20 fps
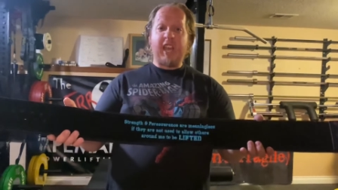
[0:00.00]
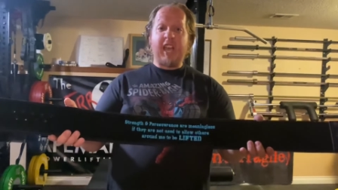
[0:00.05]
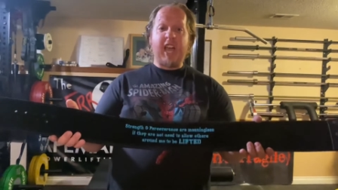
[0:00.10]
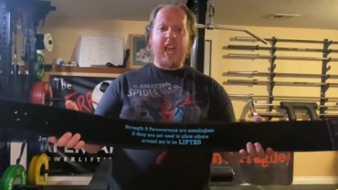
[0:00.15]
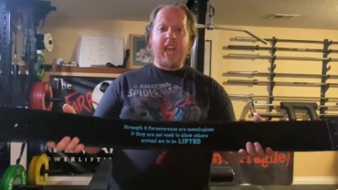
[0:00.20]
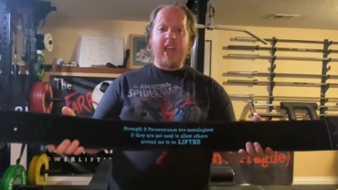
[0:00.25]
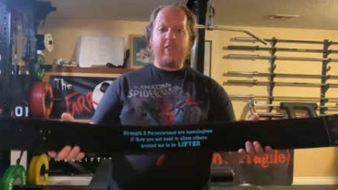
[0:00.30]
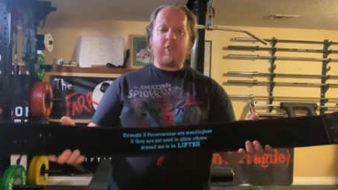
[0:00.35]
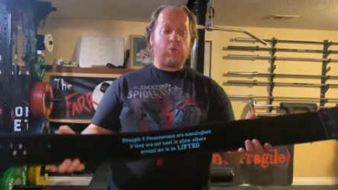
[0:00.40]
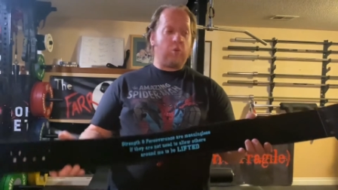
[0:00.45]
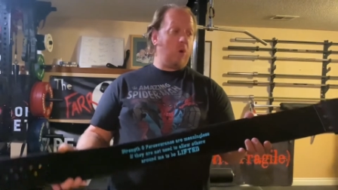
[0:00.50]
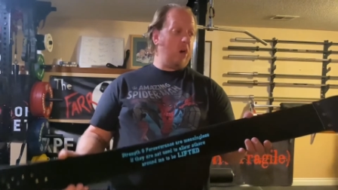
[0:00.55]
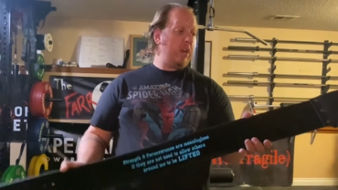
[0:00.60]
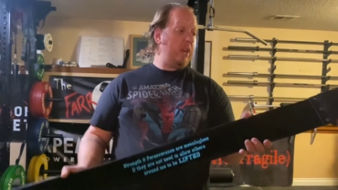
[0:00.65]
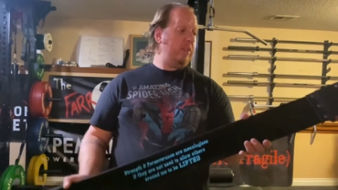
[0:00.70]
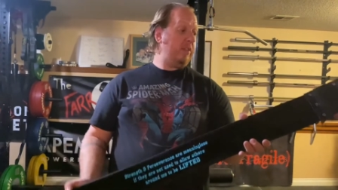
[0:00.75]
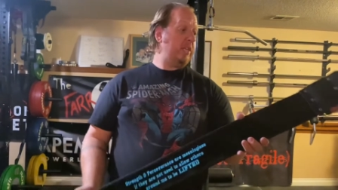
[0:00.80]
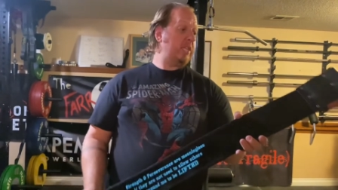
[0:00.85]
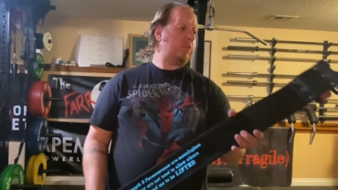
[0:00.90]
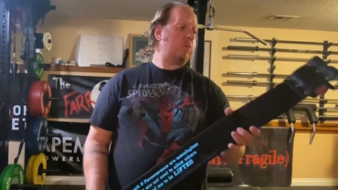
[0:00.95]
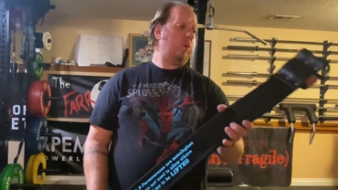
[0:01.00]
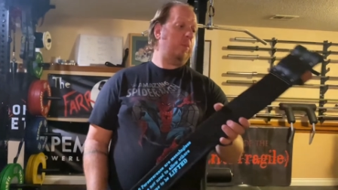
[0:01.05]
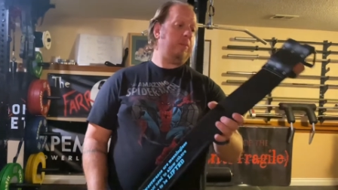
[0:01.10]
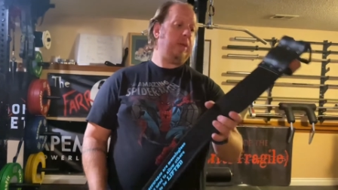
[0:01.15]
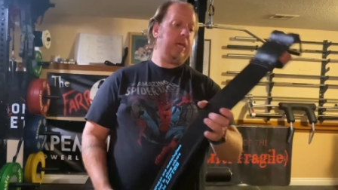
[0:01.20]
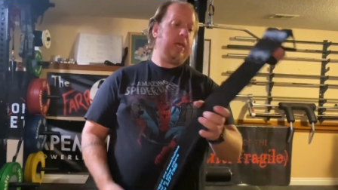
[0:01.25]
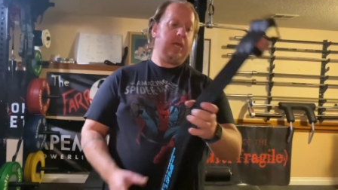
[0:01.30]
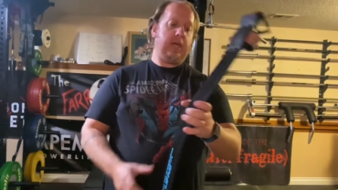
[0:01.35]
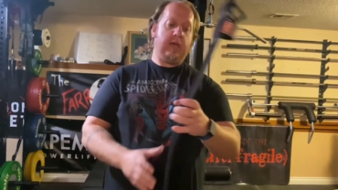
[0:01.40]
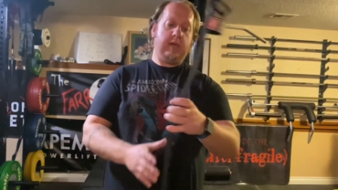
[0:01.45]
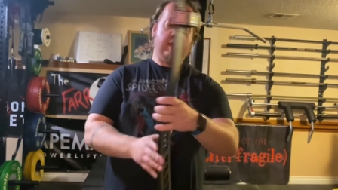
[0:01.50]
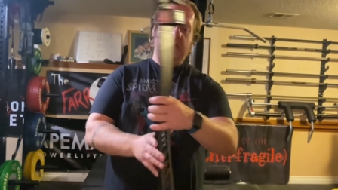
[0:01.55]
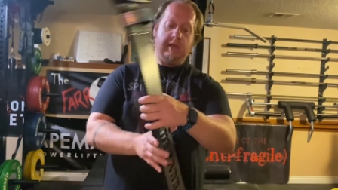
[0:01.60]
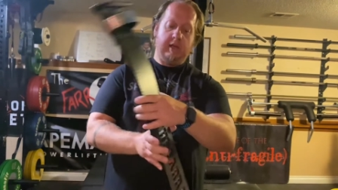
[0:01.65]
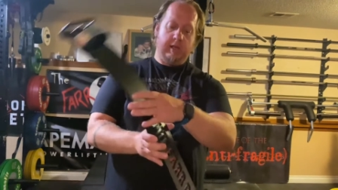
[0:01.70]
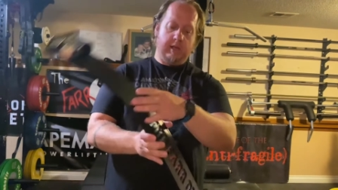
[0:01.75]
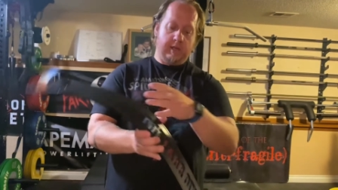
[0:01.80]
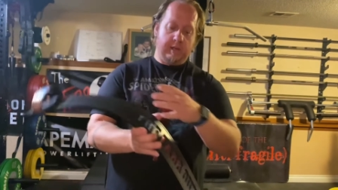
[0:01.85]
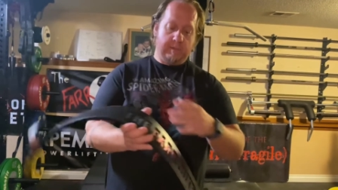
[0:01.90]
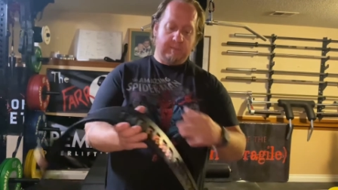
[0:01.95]
I ever wanted. This will be
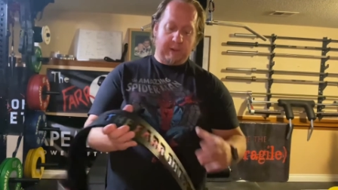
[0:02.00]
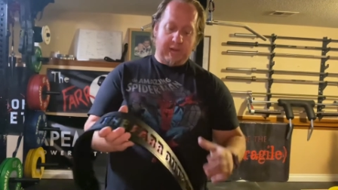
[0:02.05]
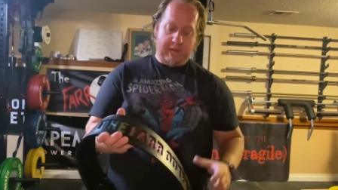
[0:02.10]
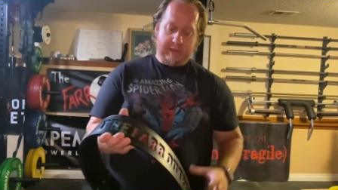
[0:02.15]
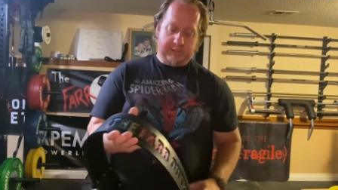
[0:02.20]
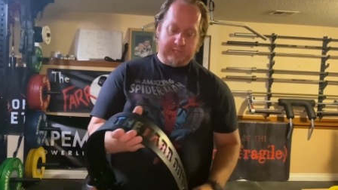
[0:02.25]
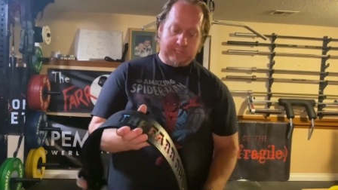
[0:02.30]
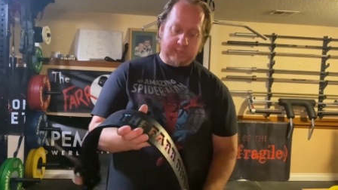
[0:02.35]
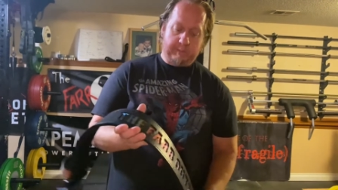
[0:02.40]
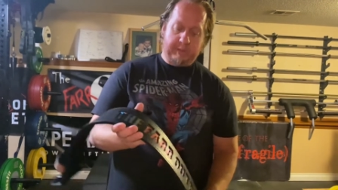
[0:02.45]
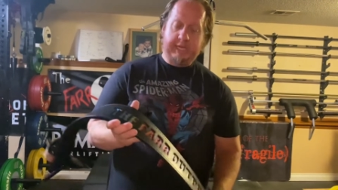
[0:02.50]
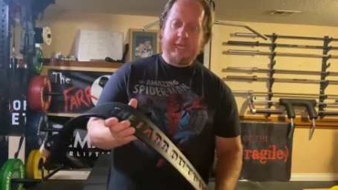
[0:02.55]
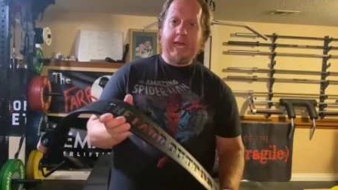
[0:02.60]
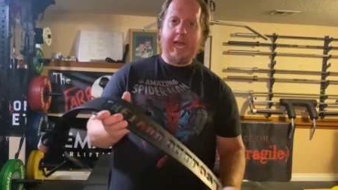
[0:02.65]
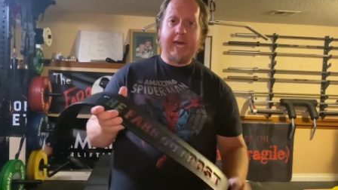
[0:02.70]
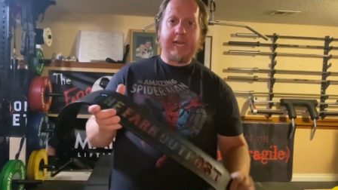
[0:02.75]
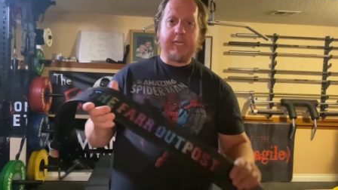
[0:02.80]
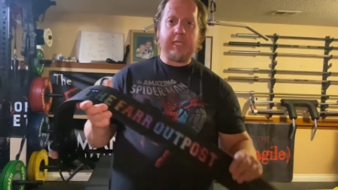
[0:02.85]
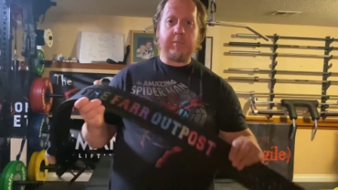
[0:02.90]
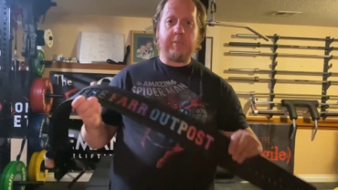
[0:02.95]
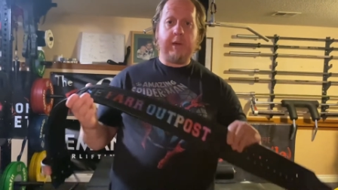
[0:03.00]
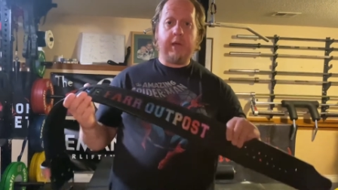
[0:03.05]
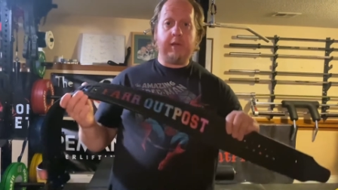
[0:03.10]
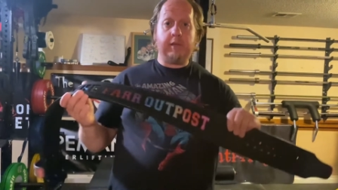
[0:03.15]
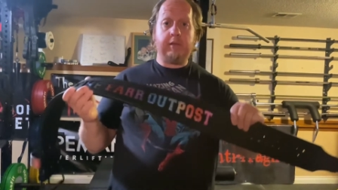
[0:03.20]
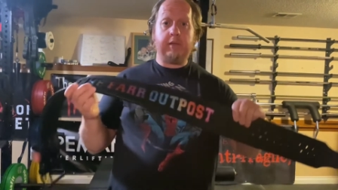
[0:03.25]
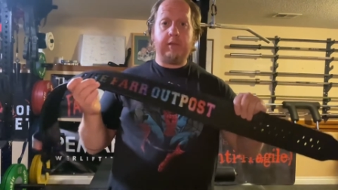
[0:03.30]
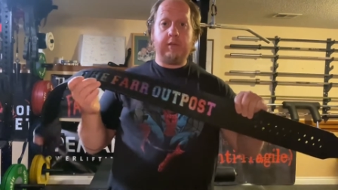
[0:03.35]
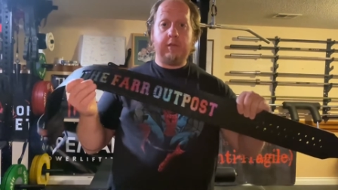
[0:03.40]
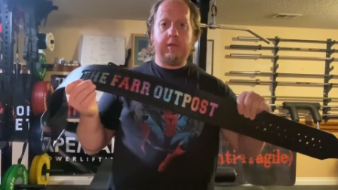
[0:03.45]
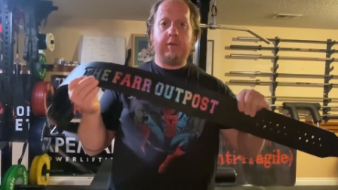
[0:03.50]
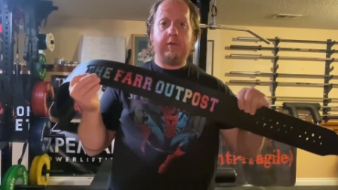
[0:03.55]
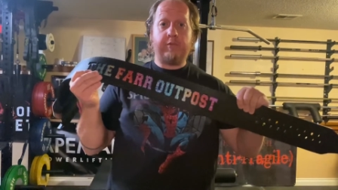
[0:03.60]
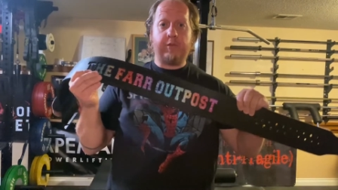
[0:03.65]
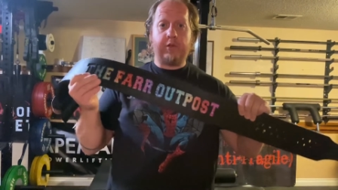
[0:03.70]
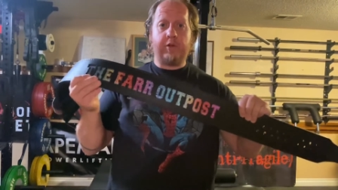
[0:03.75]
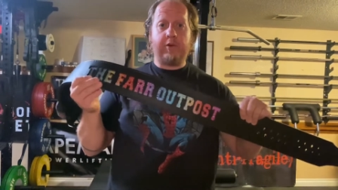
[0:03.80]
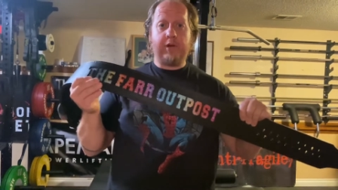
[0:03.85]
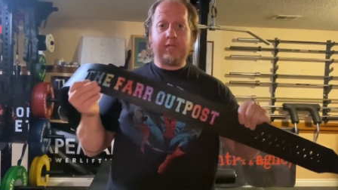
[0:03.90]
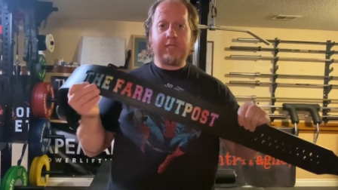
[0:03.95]
Daddy's belt for
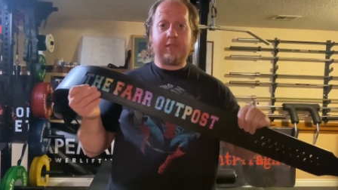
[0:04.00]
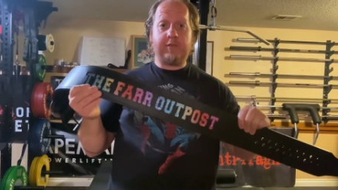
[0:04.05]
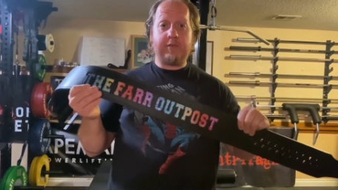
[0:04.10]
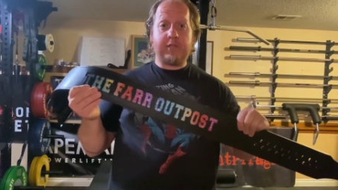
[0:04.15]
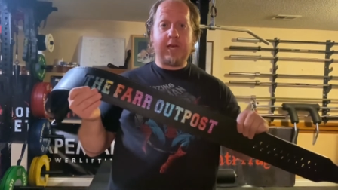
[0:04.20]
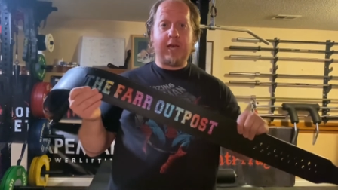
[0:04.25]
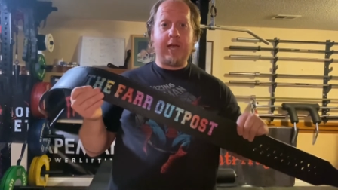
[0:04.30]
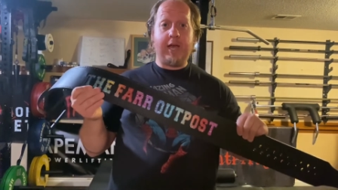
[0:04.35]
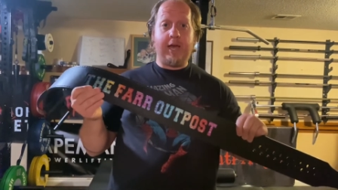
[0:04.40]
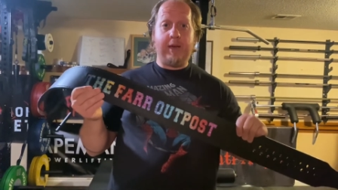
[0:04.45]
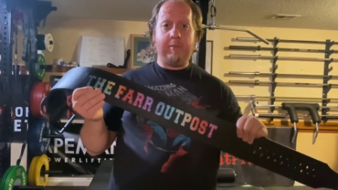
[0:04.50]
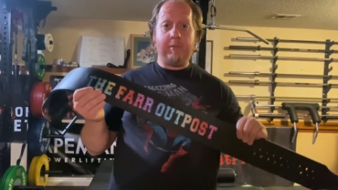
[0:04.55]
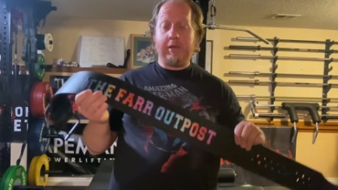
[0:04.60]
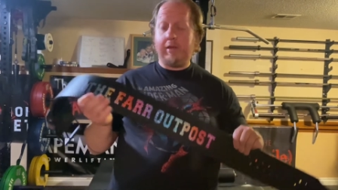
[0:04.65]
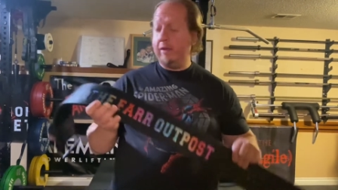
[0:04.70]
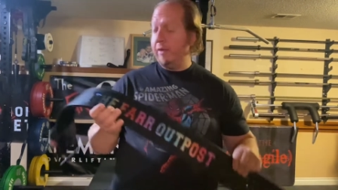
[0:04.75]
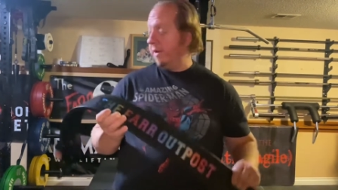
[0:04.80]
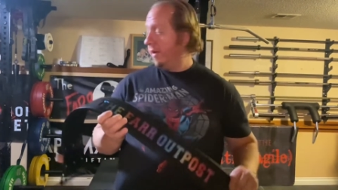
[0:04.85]
the rest of time.